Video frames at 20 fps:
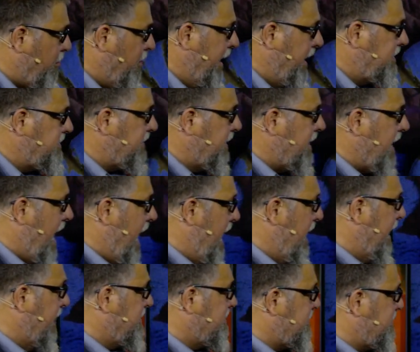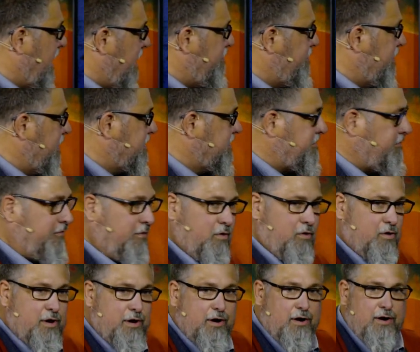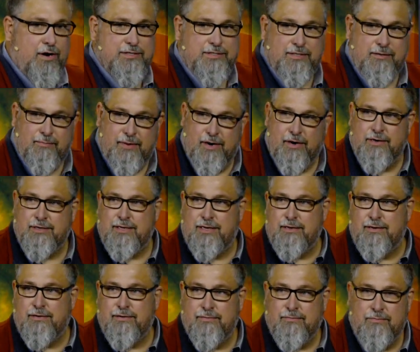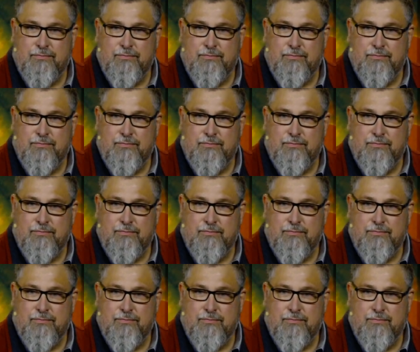praise to God except this foreigner, a Samaritan?